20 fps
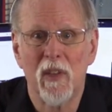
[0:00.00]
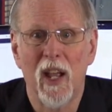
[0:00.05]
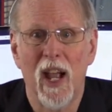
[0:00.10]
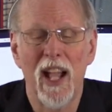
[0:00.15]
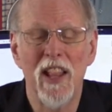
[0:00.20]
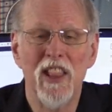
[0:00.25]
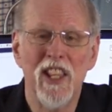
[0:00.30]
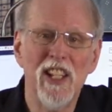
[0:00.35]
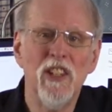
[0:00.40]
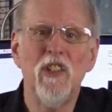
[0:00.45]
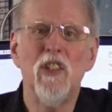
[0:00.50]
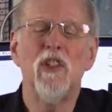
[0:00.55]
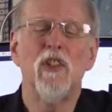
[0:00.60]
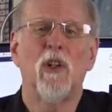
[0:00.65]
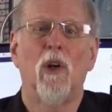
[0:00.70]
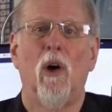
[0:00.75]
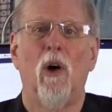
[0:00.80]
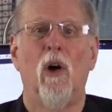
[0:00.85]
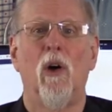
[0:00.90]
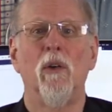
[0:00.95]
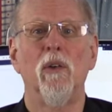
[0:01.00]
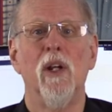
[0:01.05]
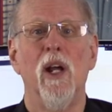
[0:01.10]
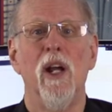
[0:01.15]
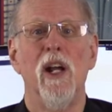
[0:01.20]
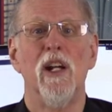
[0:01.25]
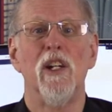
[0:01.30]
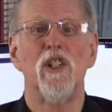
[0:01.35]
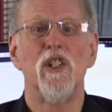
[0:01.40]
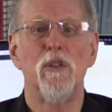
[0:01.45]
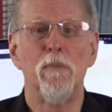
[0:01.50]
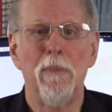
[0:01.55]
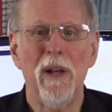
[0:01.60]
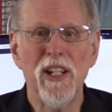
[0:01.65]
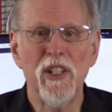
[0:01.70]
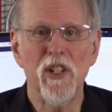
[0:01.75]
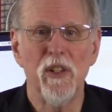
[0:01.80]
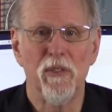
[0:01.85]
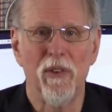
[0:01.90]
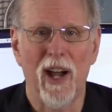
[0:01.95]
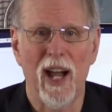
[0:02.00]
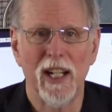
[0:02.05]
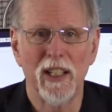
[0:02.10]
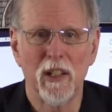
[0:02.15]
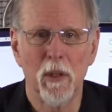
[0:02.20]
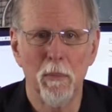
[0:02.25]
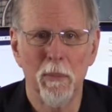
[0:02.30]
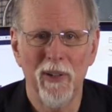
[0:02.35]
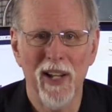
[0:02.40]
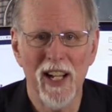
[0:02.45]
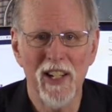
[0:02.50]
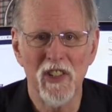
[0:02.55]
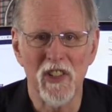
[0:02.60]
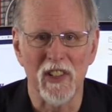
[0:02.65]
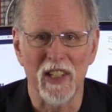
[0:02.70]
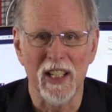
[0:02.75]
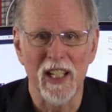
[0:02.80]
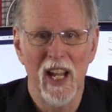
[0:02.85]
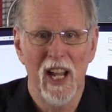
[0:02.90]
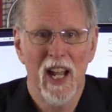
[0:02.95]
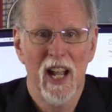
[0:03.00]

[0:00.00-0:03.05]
And this is called specified complexity.